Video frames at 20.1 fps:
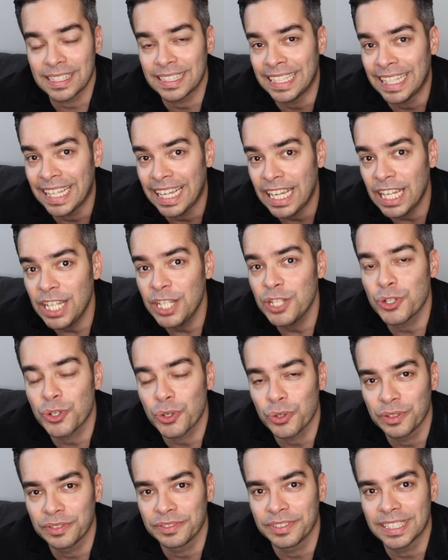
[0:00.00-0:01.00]
the
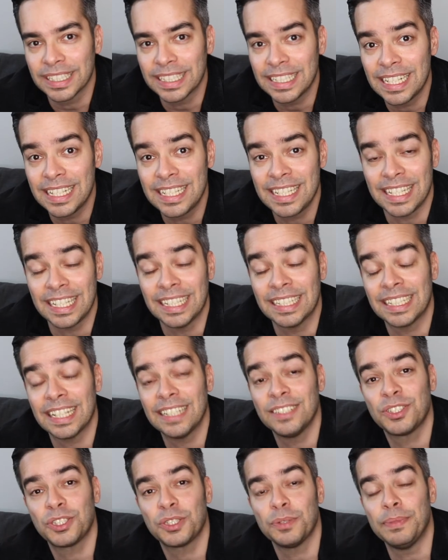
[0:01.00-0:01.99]
internal validity
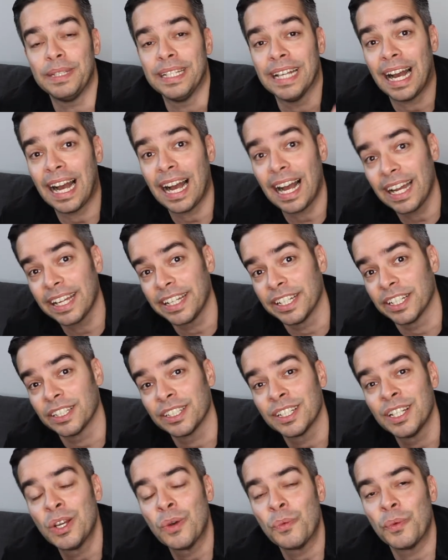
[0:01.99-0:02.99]
tends to be
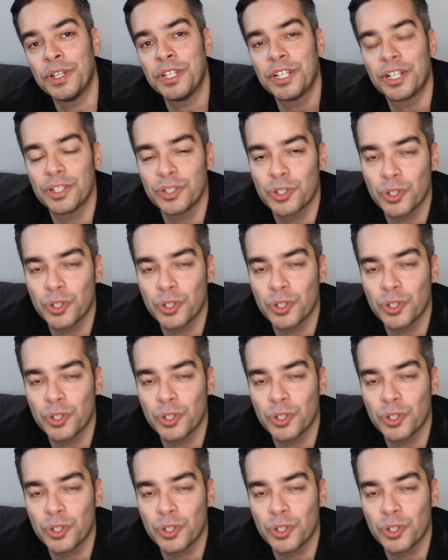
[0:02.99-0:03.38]
higher when you,